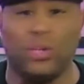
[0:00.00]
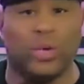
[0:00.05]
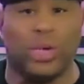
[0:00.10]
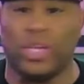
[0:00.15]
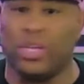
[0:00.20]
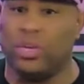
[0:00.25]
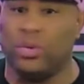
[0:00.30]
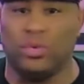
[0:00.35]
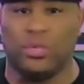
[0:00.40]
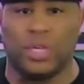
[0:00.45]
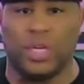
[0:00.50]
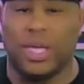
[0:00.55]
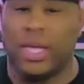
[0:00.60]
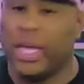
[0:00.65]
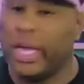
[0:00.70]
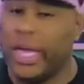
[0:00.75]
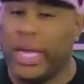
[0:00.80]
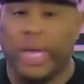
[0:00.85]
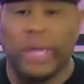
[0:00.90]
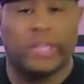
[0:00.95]
You can use it.
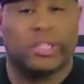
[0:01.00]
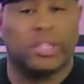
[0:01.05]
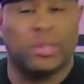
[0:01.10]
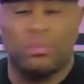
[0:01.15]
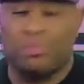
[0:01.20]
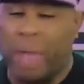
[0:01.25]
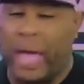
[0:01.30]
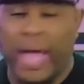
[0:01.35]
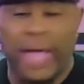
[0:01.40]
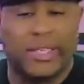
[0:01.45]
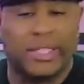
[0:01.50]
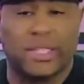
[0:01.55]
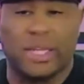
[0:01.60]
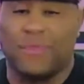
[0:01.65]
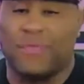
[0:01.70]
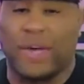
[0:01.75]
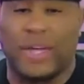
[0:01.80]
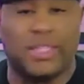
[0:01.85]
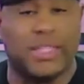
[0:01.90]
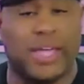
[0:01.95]
Here's some bad
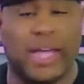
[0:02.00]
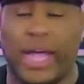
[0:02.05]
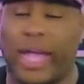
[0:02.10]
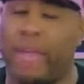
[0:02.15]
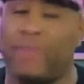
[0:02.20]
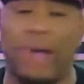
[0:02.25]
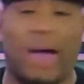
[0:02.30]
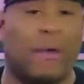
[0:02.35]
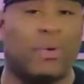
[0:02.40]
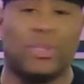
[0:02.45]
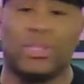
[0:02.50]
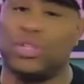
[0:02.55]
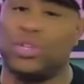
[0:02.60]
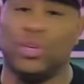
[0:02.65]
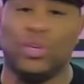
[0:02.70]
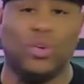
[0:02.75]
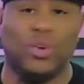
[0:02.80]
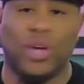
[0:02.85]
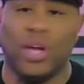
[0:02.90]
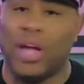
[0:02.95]
stuff I did. Hey, if I was
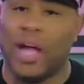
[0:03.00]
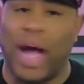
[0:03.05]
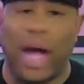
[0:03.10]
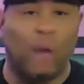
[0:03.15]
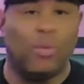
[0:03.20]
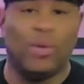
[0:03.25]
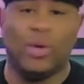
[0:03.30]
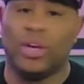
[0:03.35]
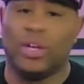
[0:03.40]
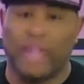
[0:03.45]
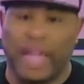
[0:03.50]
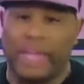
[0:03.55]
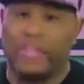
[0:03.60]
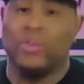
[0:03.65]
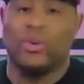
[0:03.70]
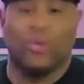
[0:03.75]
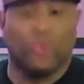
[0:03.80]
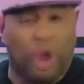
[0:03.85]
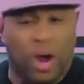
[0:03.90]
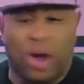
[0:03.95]
you, I would, like,
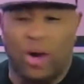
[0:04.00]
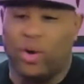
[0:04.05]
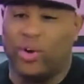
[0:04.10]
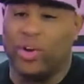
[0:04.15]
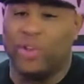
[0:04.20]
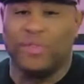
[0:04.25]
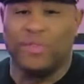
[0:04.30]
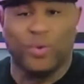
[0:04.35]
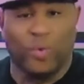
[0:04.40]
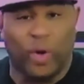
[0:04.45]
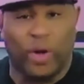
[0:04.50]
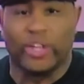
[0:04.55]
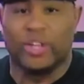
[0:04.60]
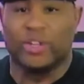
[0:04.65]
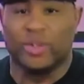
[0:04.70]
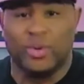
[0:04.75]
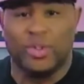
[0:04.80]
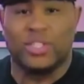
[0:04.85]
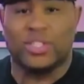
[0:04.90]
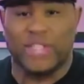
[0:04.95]
you grown. If you want to
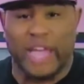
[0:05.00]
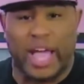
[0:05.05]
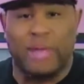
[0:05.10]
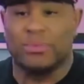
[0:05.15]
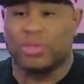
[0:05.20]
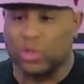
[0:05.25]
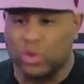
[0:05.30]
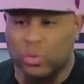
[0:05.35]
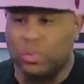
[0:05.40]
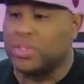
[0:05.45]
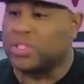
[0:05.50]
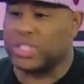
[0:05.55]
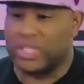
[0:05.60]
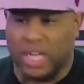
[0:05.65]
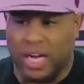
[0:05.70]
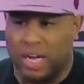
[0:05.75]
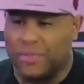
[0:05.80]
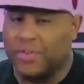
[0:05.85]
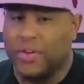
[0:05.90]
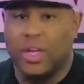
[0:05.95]
do the same stupid
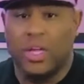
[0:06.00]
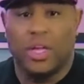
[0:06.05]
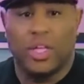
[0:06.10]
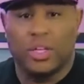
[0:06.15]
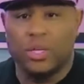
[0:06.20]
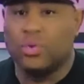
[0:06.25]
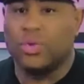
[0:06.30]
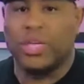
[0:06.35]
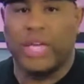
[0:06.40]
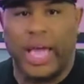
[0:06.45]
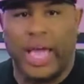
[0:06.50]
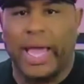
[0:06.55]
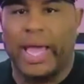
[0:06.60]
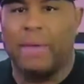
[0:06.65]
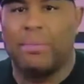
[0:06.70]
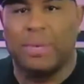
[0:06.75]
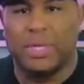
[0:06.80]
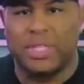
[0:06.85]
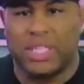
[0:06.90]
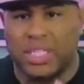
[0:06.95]
stuff, you
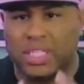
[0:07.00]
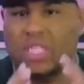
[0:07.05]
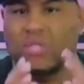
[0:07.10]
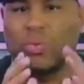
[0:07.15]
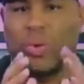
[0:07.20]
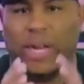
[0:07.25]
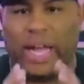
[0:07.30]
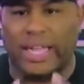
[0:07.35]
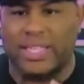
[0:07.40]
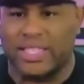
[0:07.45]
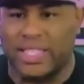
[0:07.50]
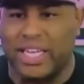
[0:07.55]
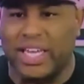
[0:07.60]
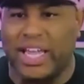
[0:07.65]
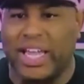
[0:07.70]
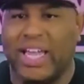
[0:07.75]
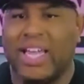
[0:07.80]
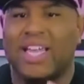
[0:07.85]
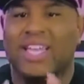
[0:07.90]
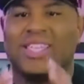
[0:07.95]
can. But this is what I
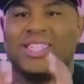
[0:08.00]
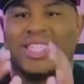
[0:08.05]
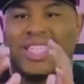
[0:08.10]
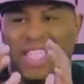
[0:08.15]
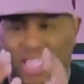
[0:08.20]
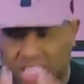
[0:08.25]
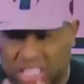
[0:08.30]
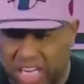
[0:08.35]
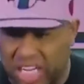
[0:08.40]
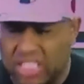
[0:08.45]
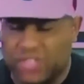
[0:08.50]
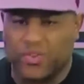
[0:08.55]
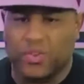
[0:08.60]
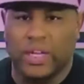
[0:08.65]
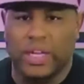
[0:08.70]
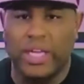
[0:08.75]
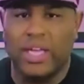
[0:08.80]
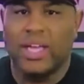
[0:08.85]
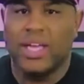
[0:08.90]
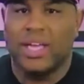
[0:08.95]
did
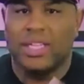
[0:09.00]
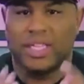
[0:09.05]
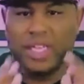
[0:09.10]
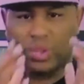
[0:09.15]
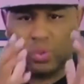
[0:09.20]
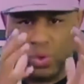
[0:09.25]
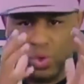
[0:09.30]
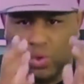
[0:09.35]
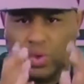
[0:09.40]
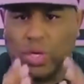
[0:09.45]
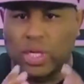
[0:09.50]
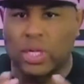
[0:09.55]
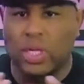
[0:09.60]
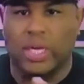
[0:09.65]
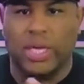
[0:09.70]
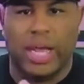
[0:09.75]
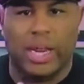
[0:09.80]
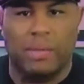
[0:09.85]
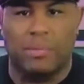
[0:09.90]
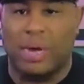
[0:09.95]
successfully. This is what you can
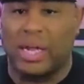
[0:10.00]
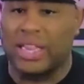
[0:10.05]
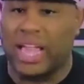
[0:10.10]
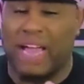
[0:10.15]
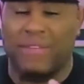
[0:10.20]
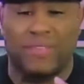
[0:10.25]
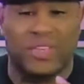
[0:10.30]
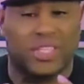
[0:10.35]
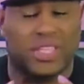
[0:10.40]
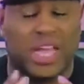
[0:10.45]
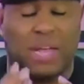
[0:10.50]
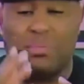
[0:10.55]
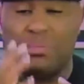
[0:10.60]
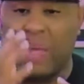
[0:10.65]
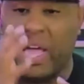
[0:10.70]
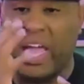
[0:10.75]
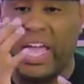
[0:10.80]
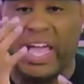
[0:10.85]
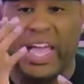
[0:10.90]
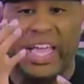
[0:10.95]
look at in my life and say,
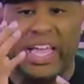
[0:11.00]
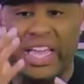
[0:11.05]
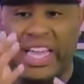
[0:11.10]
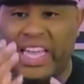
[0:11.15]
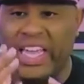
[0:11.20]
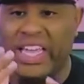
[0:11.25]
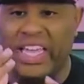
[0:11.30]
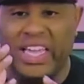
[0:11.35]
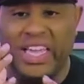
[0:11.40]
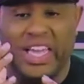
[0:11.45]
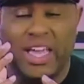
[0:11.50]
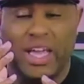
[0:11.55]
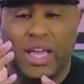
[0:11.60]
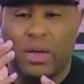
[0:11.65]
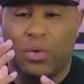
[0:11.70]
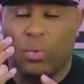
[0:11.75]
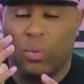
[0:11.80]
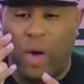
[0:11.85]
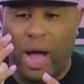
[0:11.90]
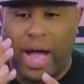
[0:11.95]
man,
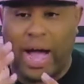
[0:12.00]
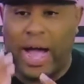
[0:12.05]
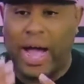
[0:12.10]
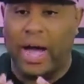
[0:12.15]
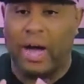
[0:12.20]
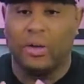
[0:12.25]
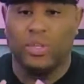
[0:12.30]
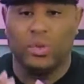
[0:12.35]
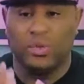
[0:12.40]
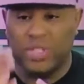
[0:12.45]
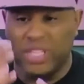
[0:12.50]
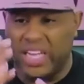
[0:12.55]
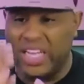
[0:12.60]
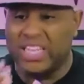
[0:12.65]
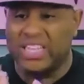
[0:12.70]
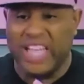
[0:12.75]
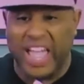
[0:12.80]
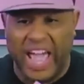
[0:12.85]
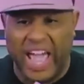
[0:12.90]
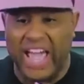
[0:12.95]
wow, you
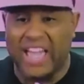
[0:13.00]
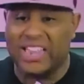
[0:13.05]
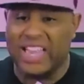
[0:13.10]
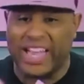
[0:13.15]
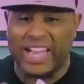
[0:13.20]
did that.